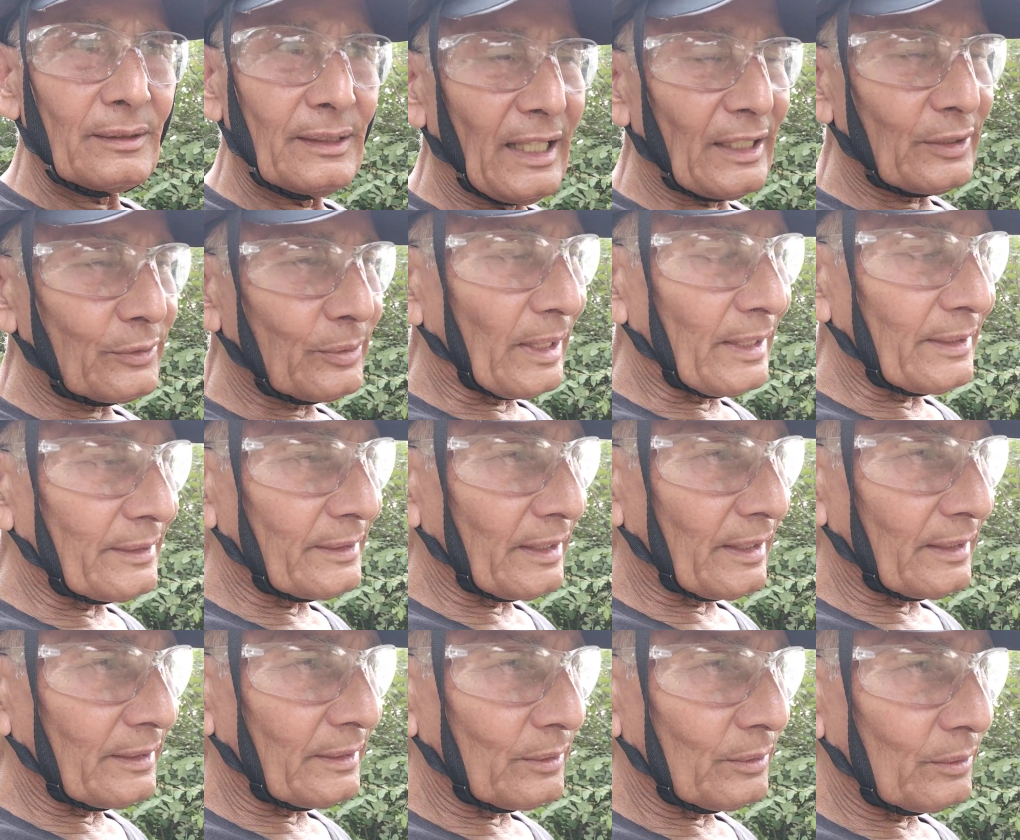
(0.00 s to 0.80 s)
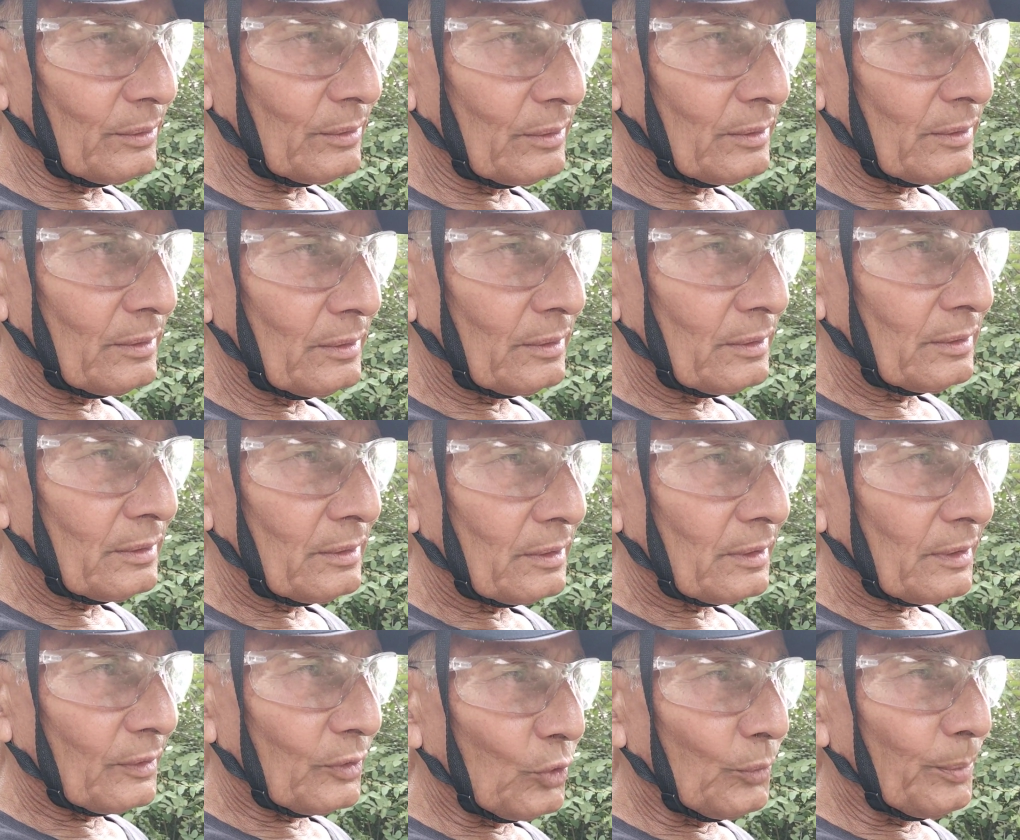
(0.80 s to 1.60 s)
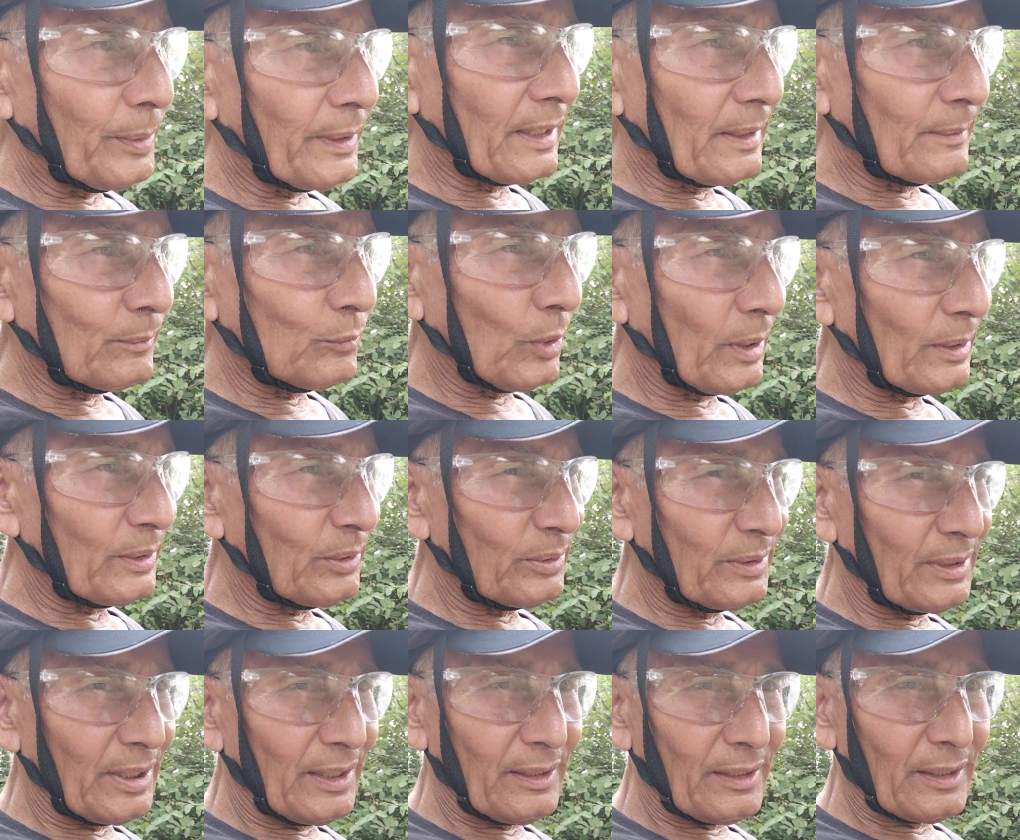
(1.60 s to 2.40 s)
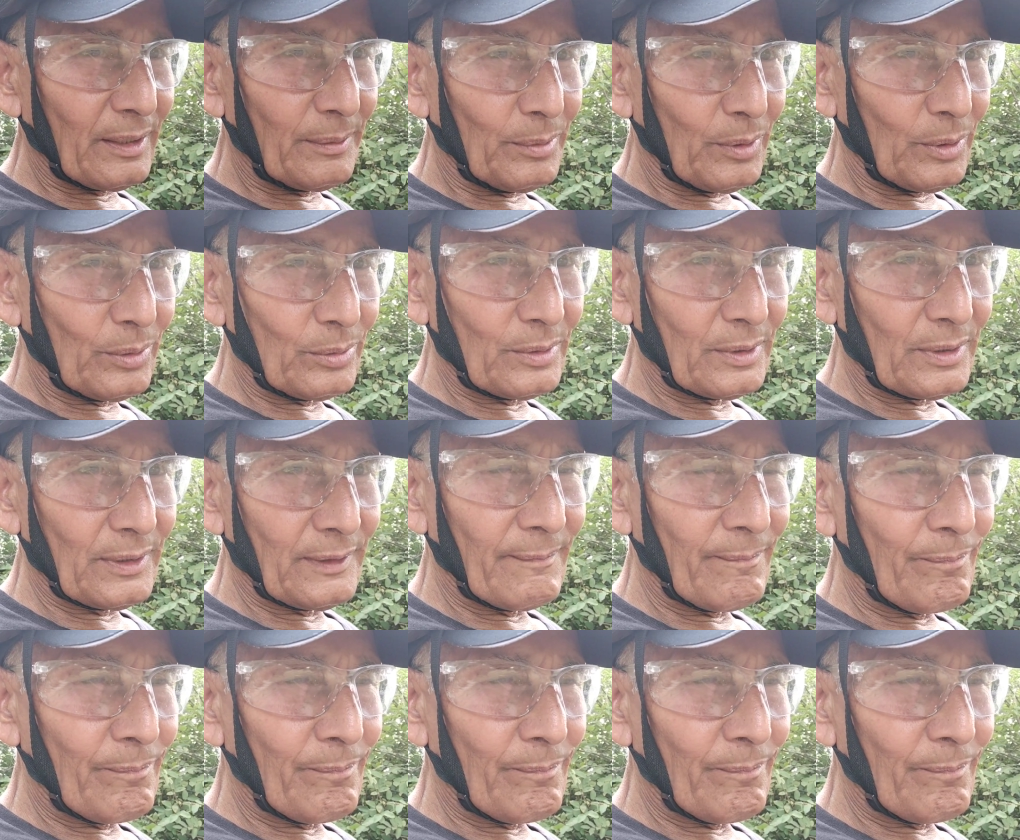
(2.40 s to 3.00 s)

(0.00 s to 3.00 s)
That's why I tell you, you become what you think about.